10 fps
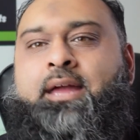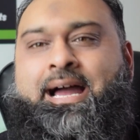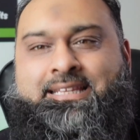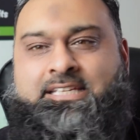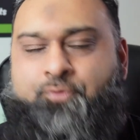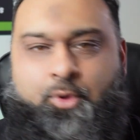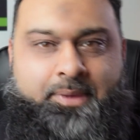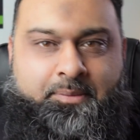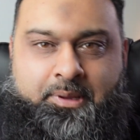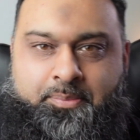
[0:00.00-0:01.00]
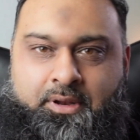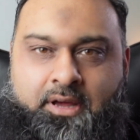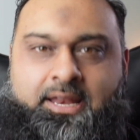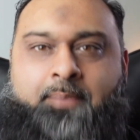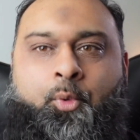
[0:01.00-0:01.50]
And these four main people are,
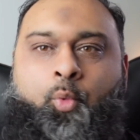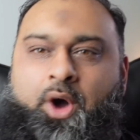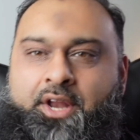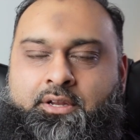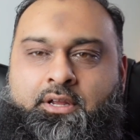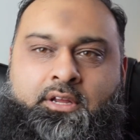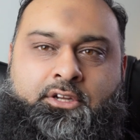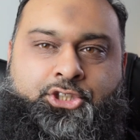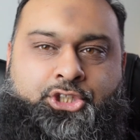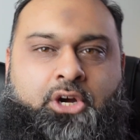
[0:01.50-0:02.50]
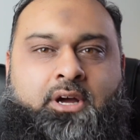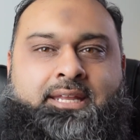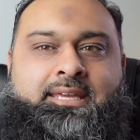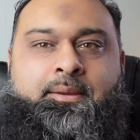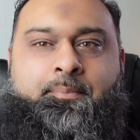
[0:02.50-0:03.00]
number one,
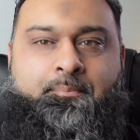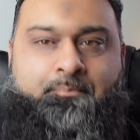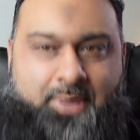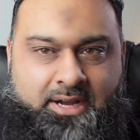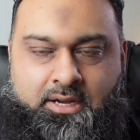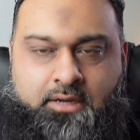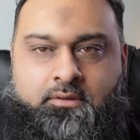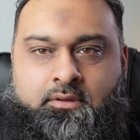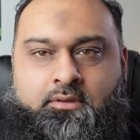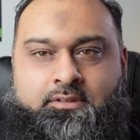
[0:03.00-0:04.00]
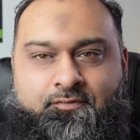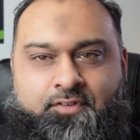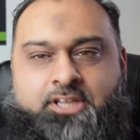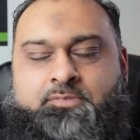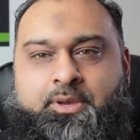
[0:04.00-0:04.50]
Charlie Munger. The
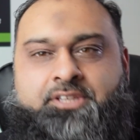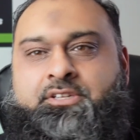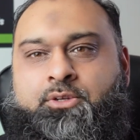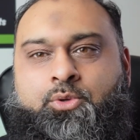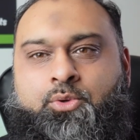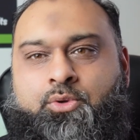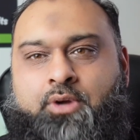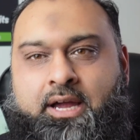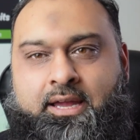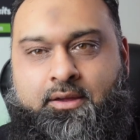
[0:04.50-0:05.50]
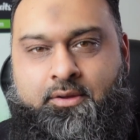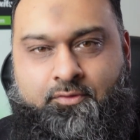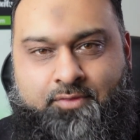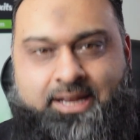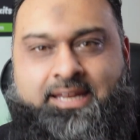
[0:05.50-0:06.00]
first person who I
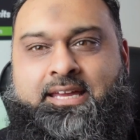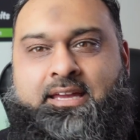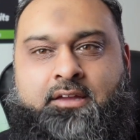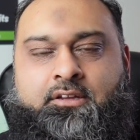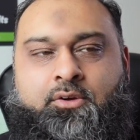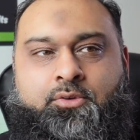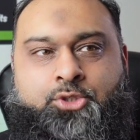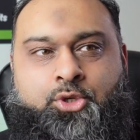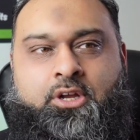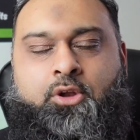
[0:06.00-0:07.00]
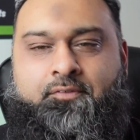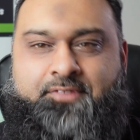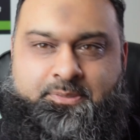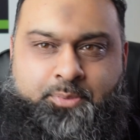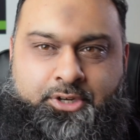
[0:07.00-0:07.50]
really took a lot of
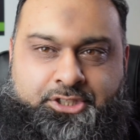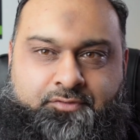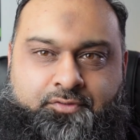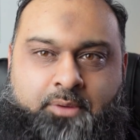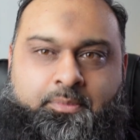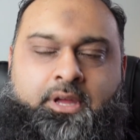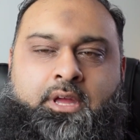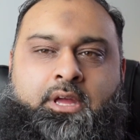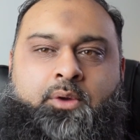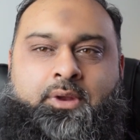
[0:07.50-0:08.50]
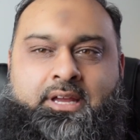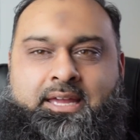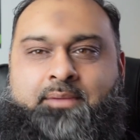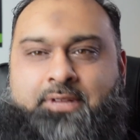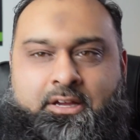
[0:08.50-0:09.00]
inspiration from when it
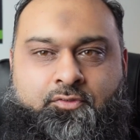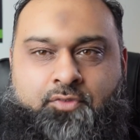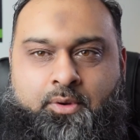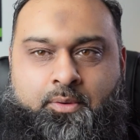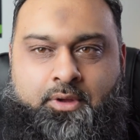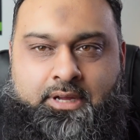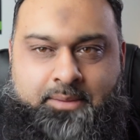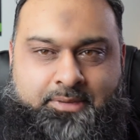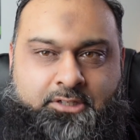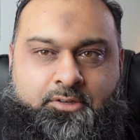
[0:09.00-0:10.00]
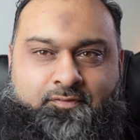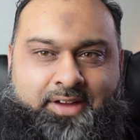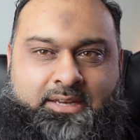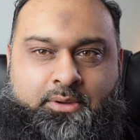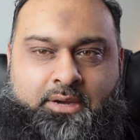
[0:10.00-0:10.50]
came down to
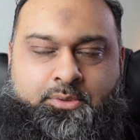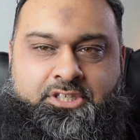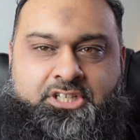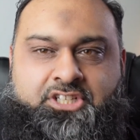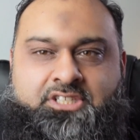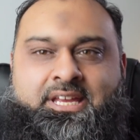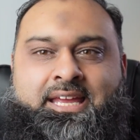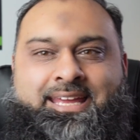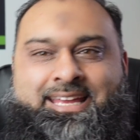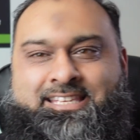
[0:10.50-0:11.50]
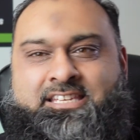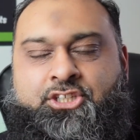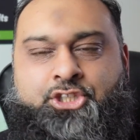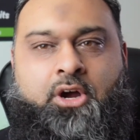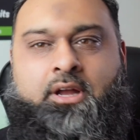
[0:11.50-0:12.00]
value acquisitions is
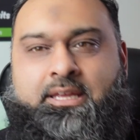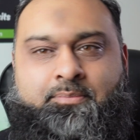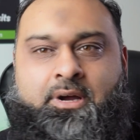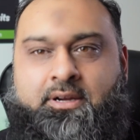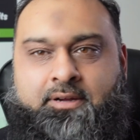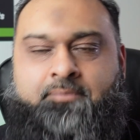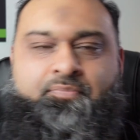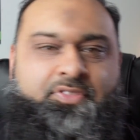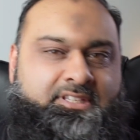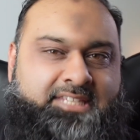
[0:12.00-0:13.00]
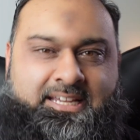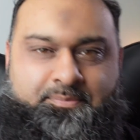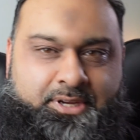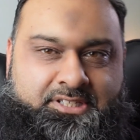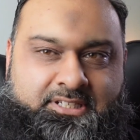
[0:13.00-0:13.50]
Charlie Munger. The second
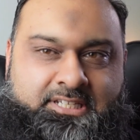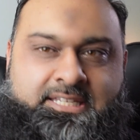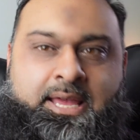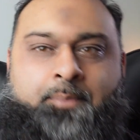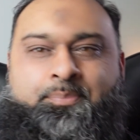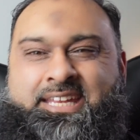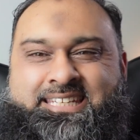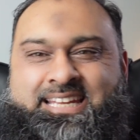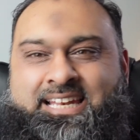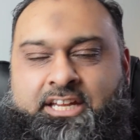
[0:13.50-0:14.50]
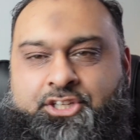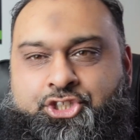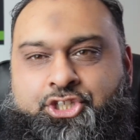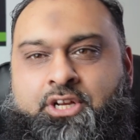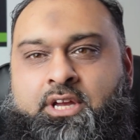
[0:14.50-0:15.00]
person is Peter
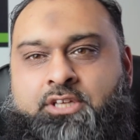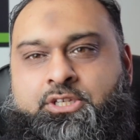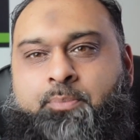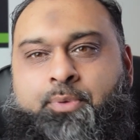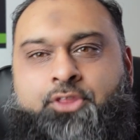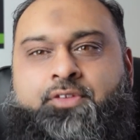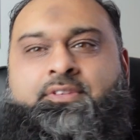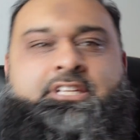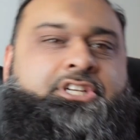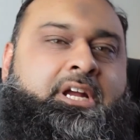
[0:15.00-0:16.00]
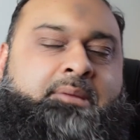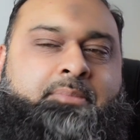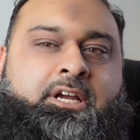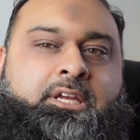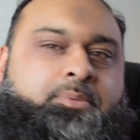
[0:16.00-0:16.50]
Lynch. So both of these, Charlie
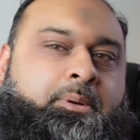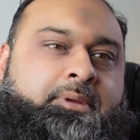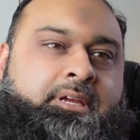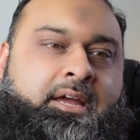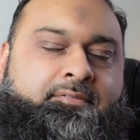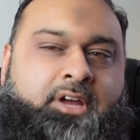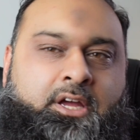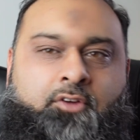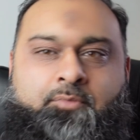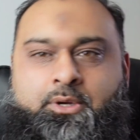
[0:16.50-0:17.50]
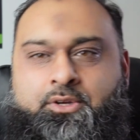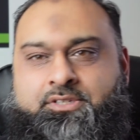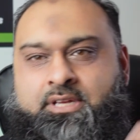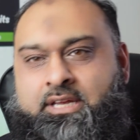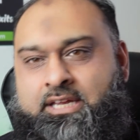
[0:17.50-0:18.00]
Munger you probably have heard of
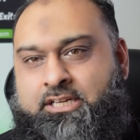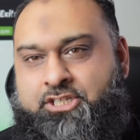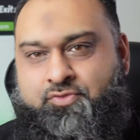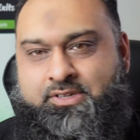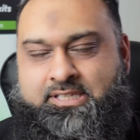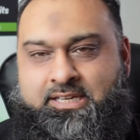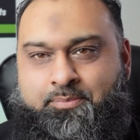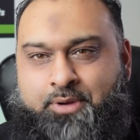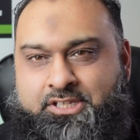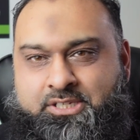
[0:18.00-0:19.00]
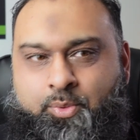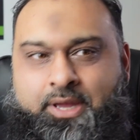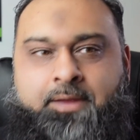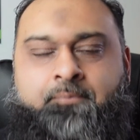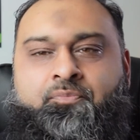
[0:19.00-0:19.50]
because he just recently passed
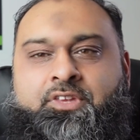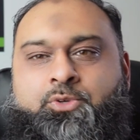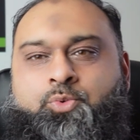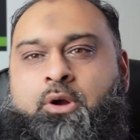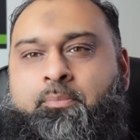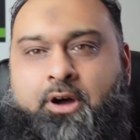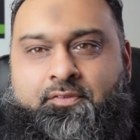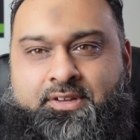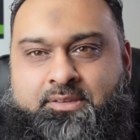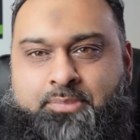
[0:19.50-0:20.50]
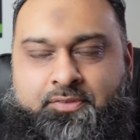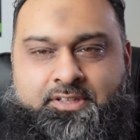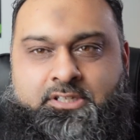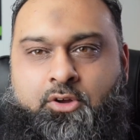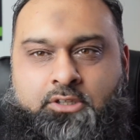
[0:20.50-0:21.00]
away. He was Warren
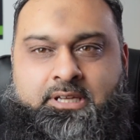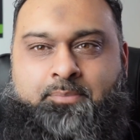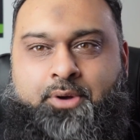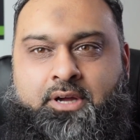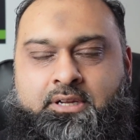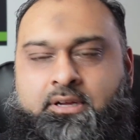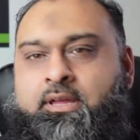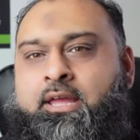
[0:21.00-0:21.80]
Buffett's long-term partner.